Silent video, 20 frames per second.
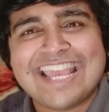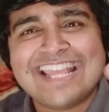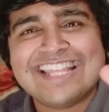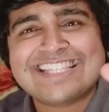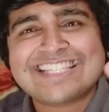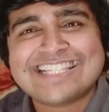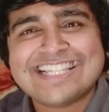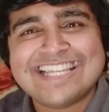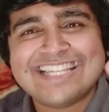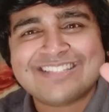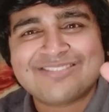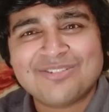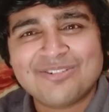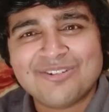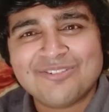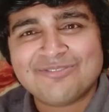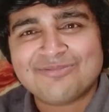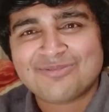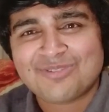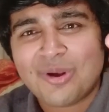densely sort
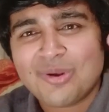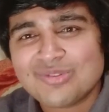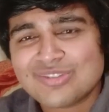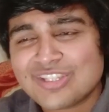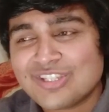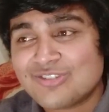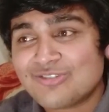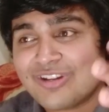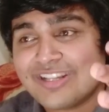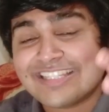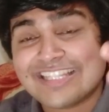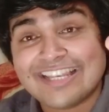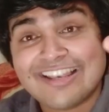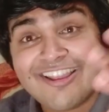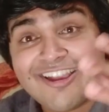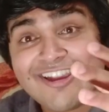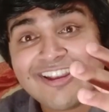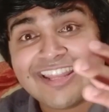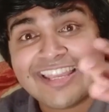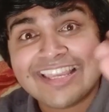of concentrated
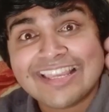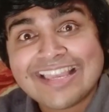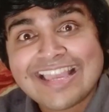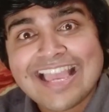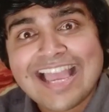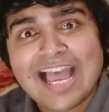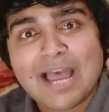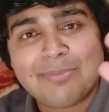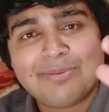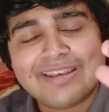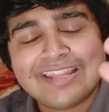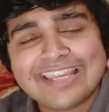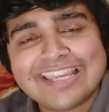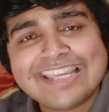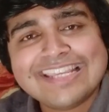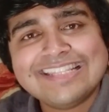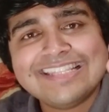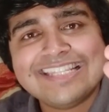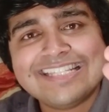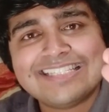learning happening
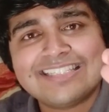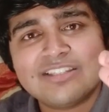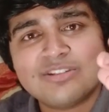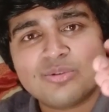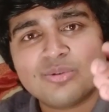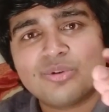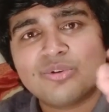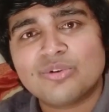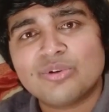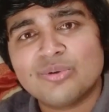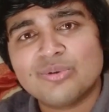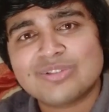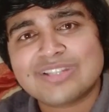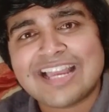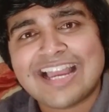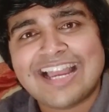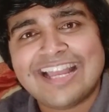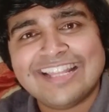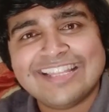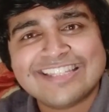in these tutorials
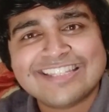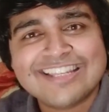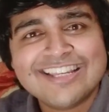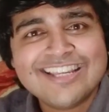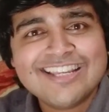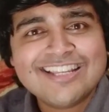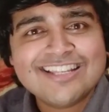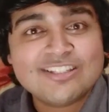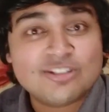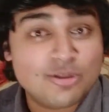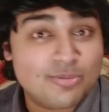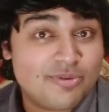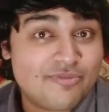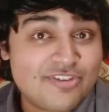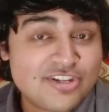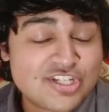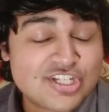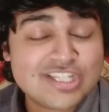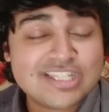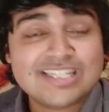and
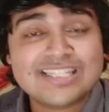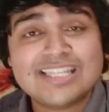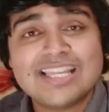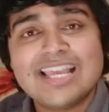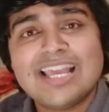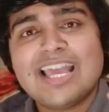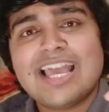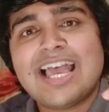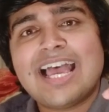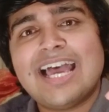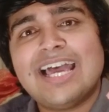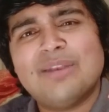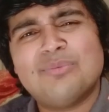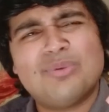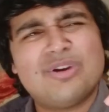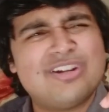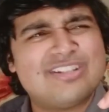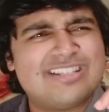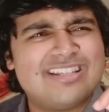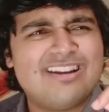supervisions. And
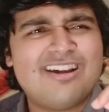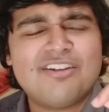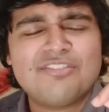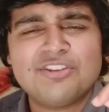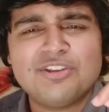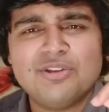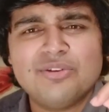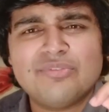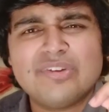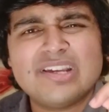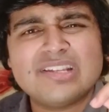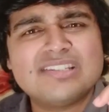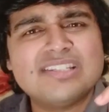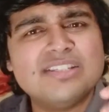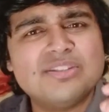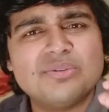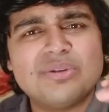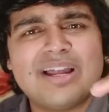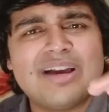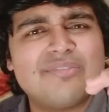whereas in other
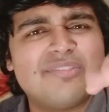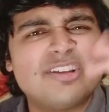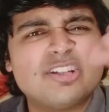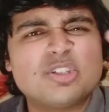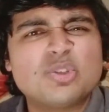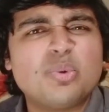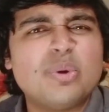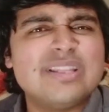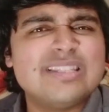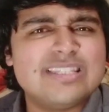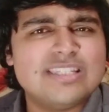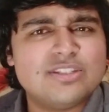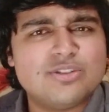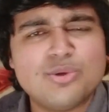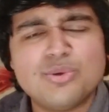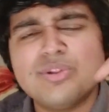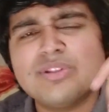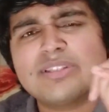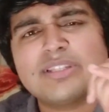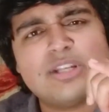universities, you'll have like 20
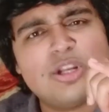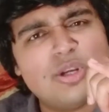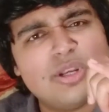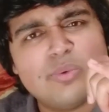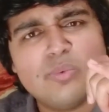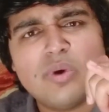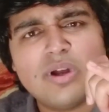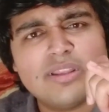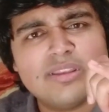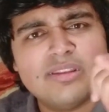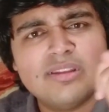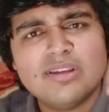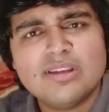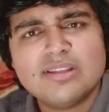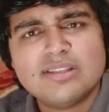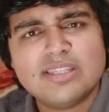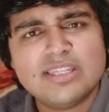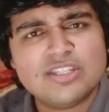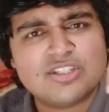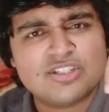students and only one
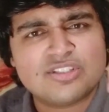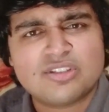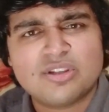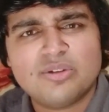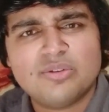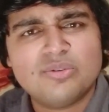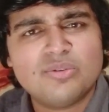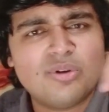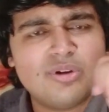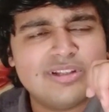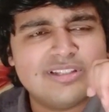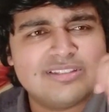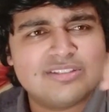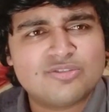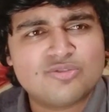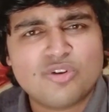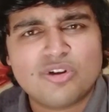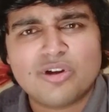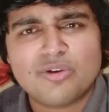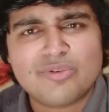teacher. So not as
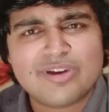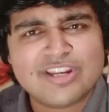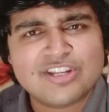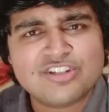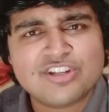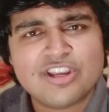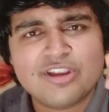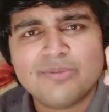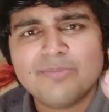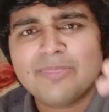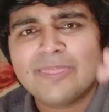strong a ratio.